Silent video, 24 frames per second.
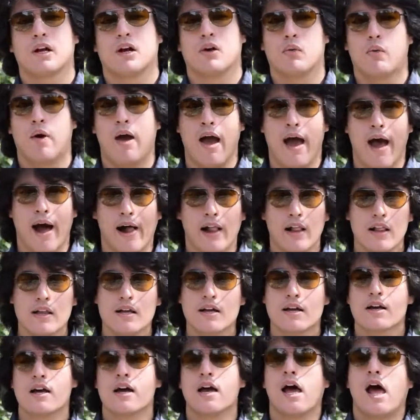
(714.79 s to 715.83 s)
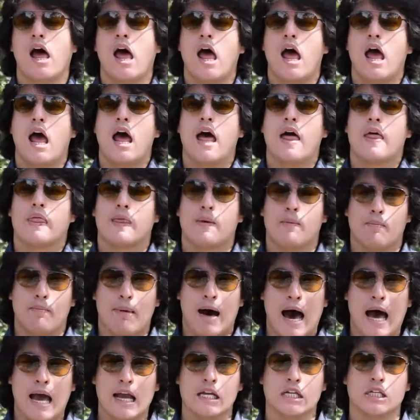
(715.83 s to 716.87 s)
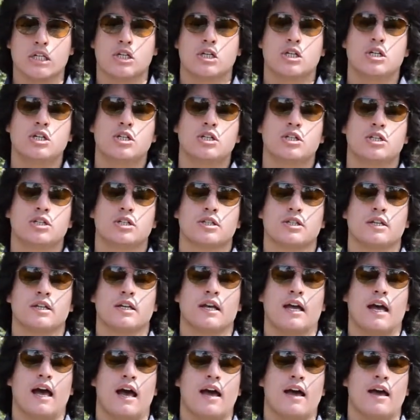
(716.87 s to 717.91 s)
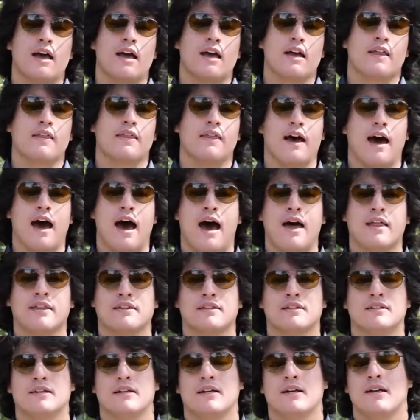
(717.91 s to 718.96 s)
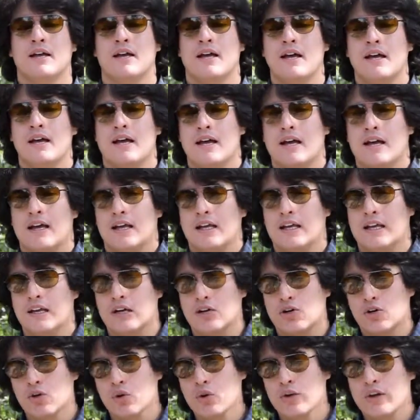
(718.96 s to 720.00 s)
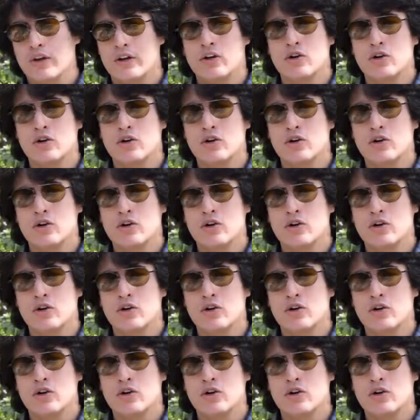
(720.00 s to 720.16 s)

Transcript: Well, the miners that include a